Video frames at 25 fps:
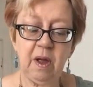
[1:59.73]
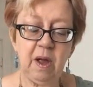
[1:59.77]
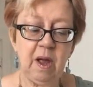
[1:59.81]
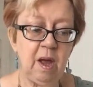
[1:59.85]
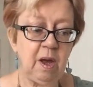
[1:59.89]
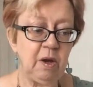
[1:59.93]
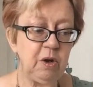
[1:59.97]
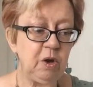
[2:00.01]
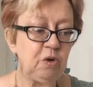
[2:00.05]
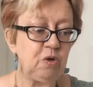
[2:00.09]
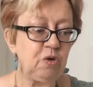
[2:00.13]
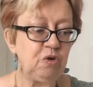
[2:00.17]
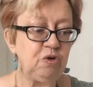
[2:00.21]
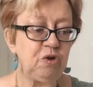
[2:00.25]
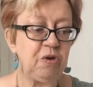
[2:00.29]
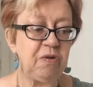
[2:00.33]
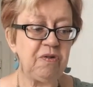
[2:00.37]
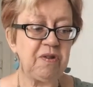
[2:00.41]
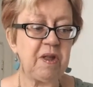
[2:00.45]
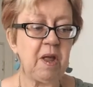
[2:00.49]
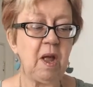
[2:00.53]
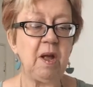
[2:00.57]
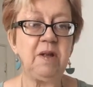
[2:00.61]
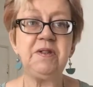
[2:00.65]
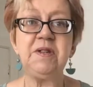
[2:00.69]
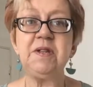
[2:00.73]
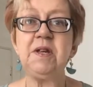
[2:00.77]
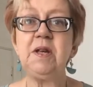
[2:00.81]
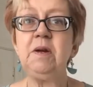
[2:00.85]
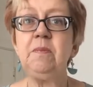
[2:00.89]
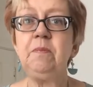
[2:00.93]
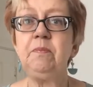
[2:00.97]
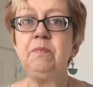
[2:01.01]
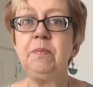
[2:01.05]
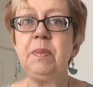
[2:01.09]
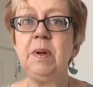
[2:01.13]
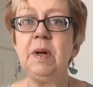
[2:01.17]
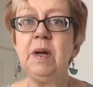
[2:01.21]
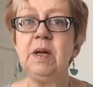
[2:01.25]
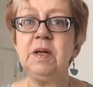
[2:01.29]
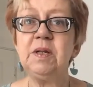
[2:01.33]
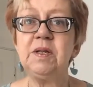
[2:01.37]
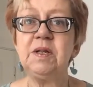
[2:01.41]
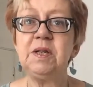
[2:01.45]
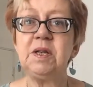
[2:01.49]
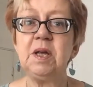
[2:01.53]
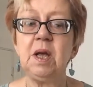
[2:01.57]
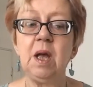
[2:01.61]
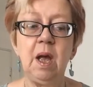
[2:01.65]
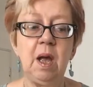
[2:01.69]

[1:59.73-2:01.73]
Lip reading: And you could use cutter, but